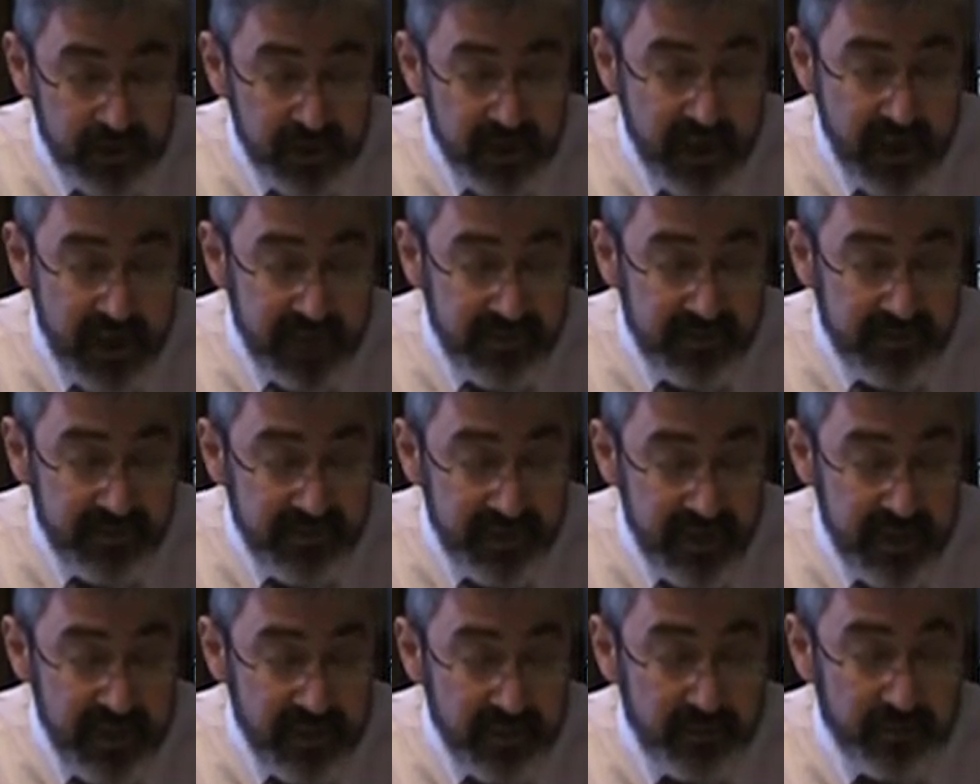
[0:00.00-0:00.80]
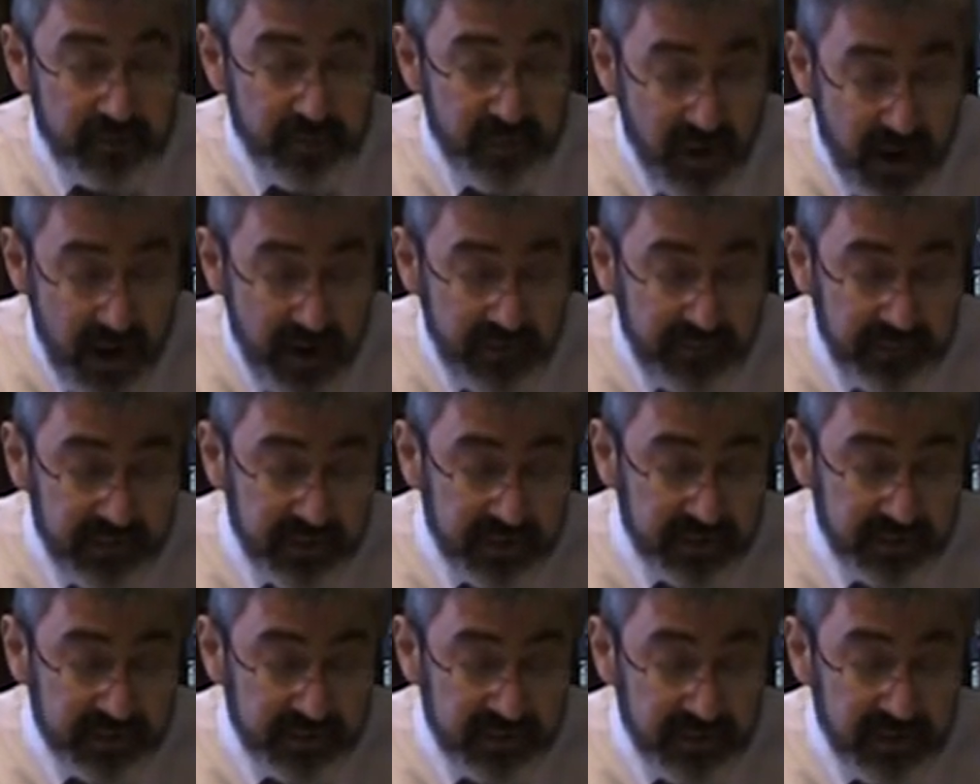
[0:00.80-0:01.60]
and the
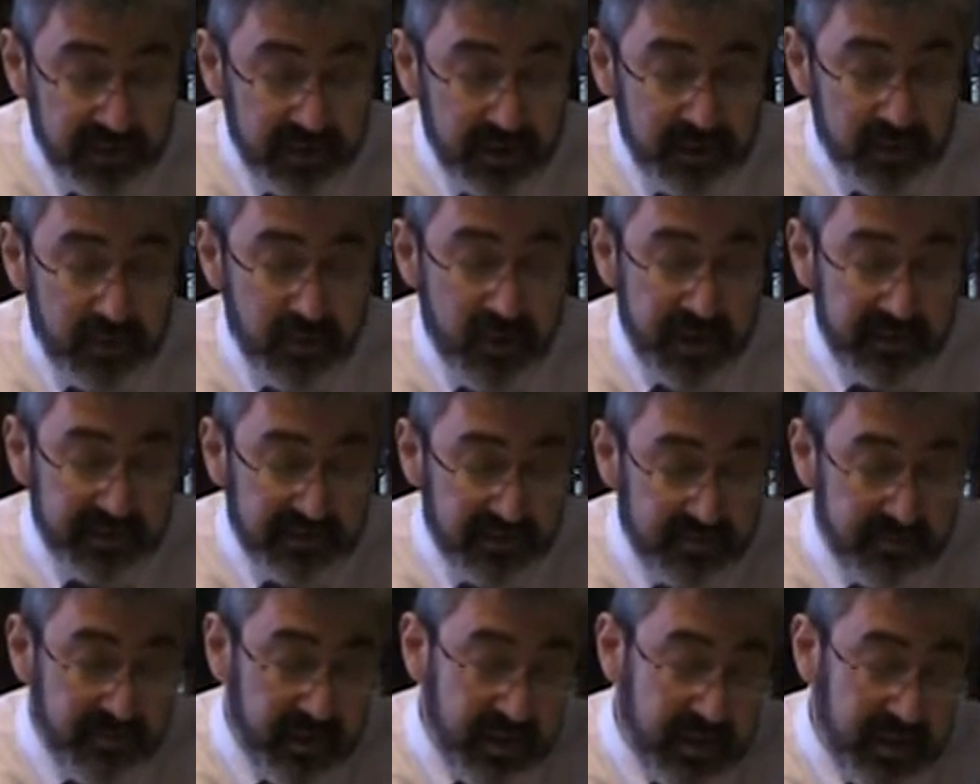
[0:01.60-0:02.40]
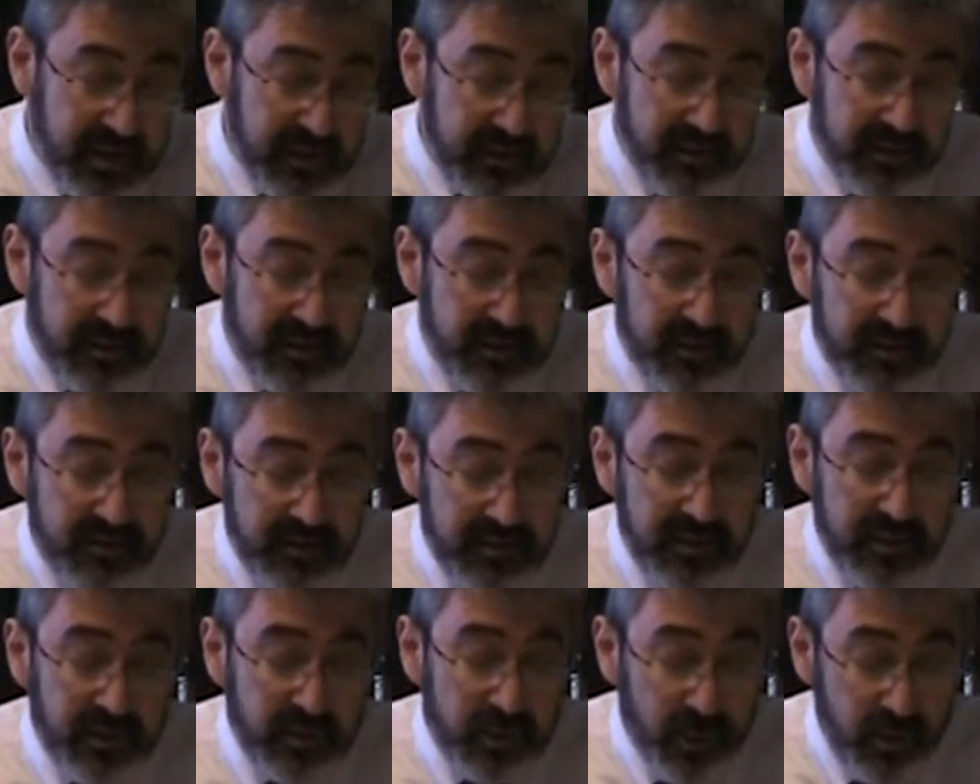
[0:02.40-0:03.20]
prophets transmitted
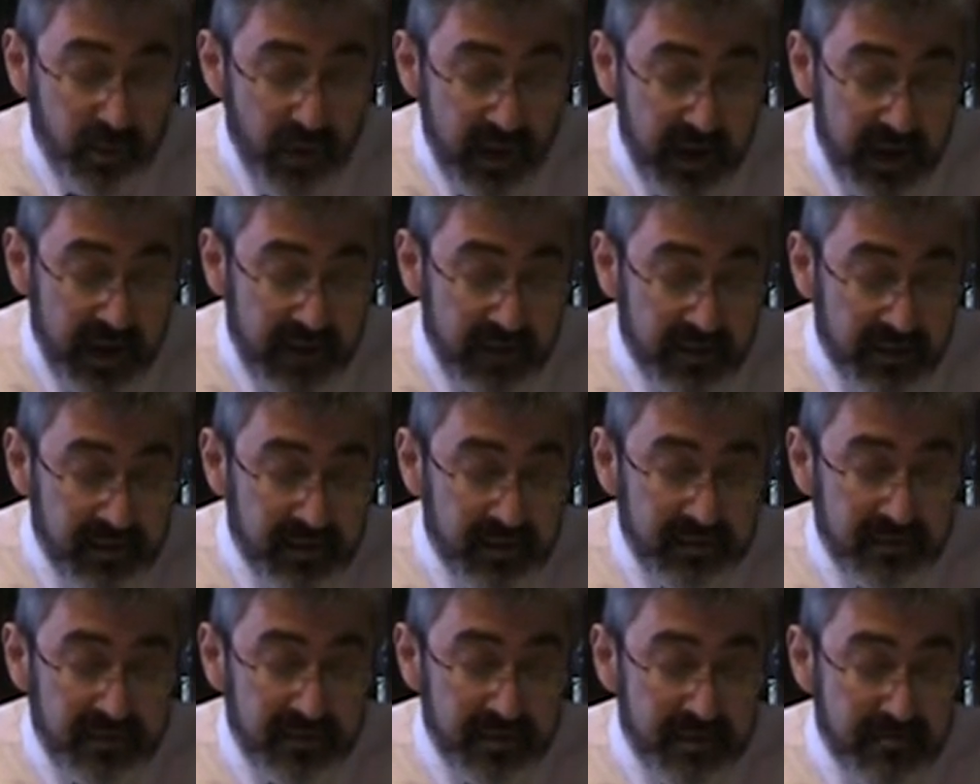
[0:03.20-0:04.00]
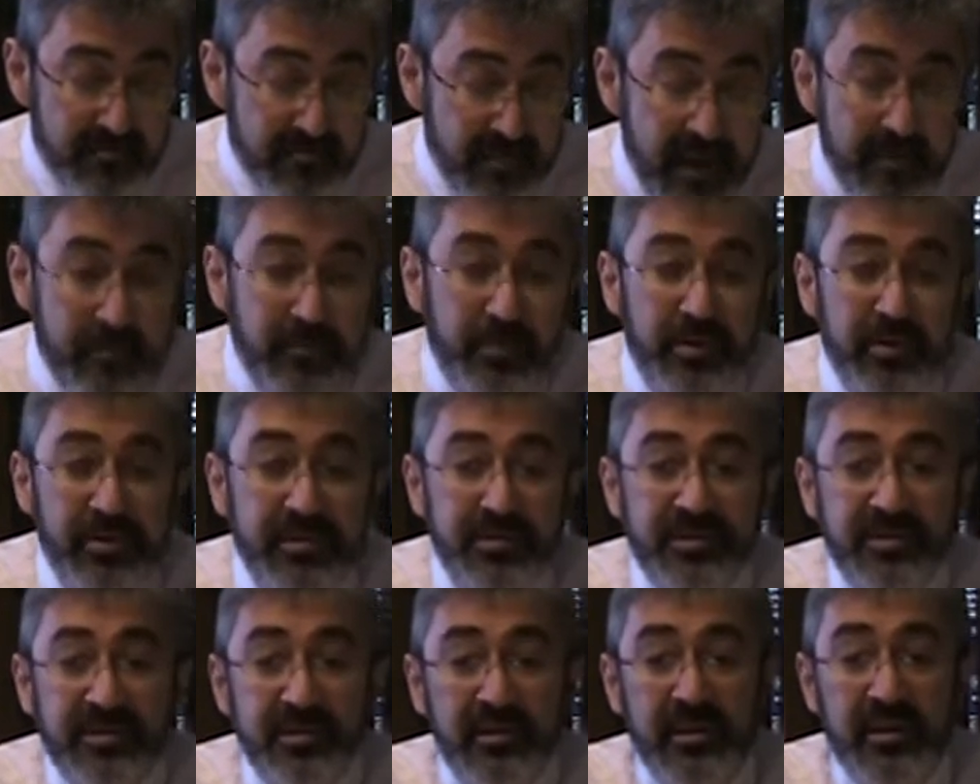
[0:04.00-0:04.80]
the Torah to the
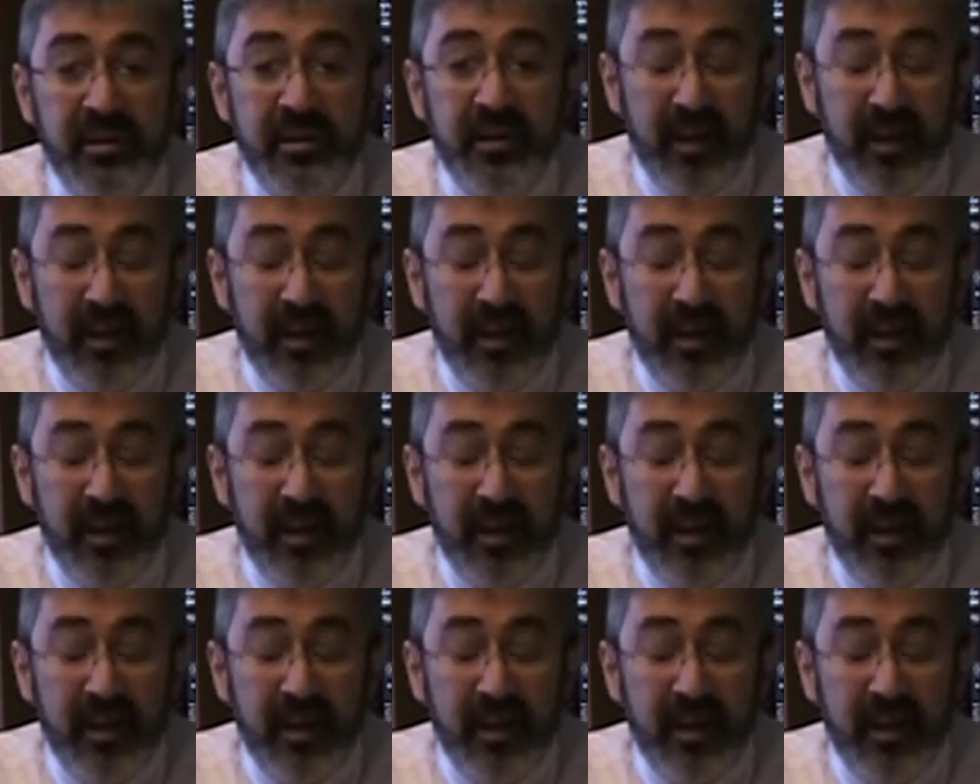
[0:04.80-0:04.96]
members